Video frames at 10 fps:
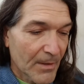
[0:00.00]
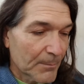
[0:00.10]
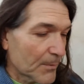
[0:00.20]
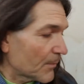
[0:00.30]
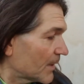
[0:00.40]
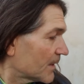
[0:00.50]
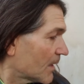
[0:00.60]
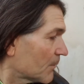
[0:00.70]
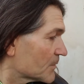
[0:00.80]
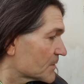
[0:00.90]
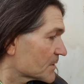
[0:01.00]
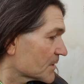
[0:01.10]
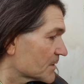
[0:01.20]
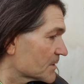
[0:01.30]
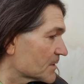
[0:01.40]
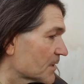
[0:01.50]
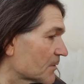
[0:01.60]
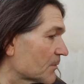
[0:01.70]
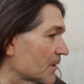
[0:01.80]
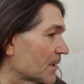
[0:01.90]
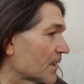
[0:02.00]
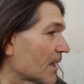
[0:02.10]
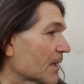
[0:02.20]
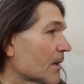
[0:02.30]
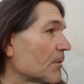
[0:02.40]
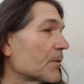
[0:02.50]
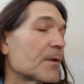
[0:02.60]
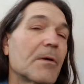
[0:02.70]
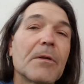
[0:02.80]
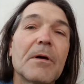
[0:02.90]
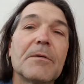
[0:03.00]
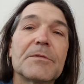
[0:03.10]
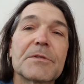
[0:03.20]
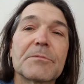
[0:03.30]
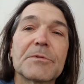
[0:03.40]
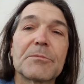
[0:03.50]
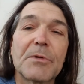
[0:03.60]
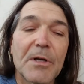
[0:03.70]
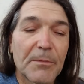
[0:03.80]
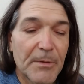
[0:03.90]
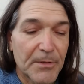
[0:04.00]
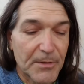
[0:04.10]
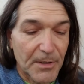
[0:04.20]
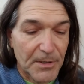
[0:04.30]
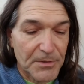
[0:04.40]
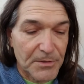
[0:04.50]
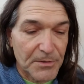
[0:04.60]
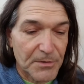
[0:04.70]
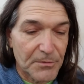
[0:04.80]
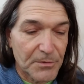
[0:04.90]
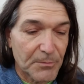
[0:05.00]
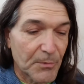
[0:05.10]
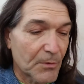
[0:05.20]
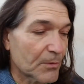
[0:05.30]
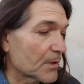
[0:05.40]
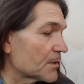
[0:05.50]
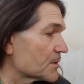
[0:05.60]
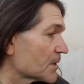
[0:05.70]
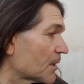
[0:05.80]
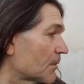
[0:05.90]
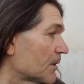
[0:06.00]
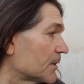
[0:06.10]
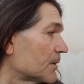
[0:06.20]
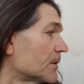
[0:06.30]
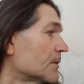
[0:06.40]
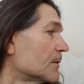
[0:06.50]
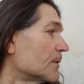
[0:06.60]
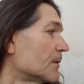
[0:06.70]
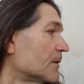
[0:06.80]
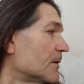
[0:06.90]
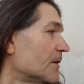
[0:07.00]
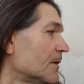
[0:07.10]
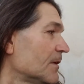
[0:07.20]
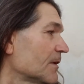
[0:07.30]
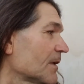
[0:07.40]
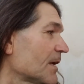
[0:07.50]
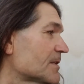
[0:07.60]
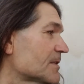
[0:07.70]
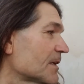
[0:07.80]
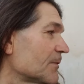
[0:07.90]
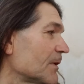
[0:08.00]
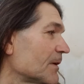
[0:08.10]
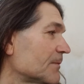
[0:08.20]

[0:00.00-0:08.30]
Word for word: But right now we're just going to sit and read and hang out with our loves. Read our meditations, do some yoga, etc. Look at that scene.